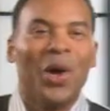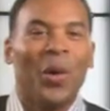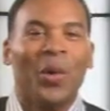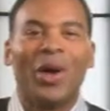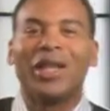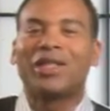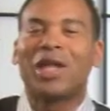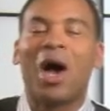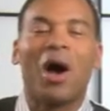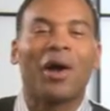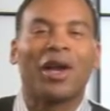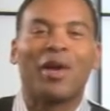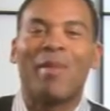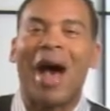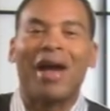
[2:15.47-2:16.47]
We're
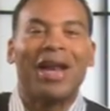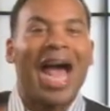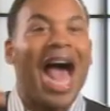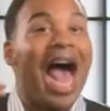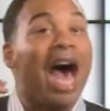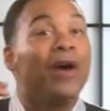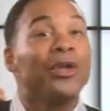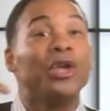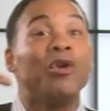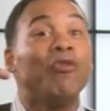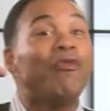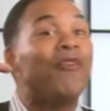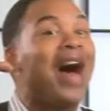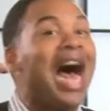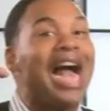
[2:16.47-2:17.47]
talking about how you
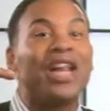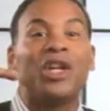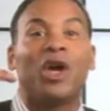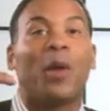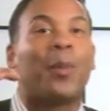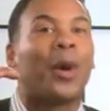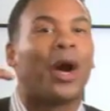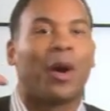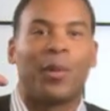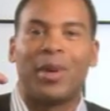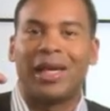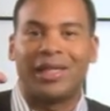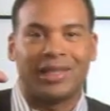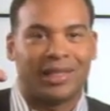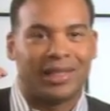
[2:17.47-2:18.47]
find your
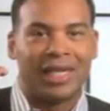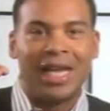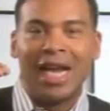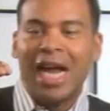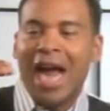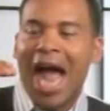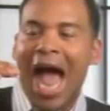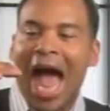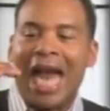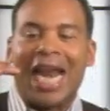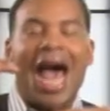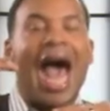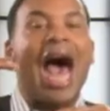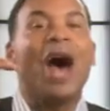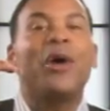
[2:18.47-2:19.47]
purpose and
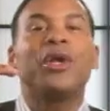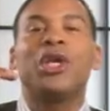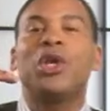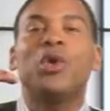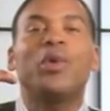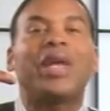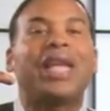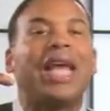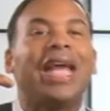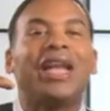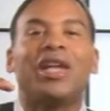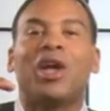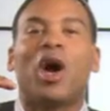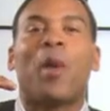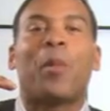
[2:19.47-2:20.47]
how you get
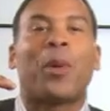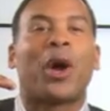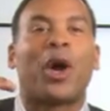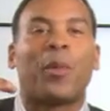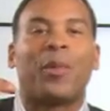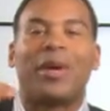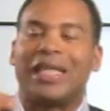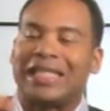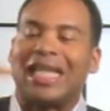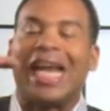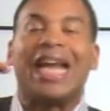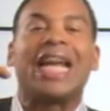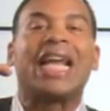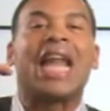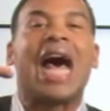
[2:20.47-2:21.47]
your purpose
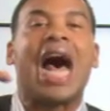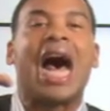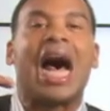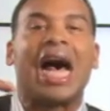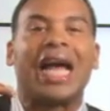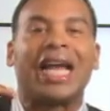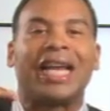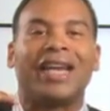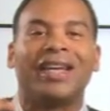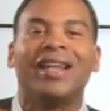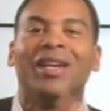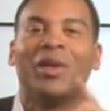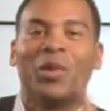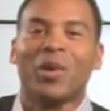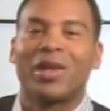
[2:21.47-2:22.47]
in line
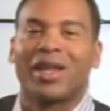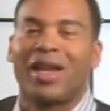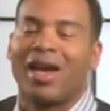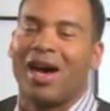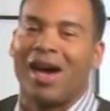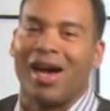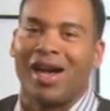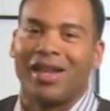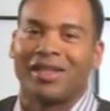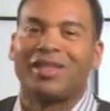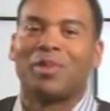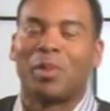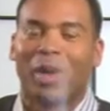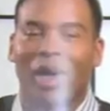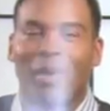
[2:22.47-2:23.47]
with God's
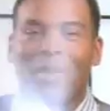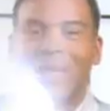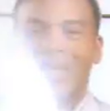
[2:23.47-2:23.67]
purpose.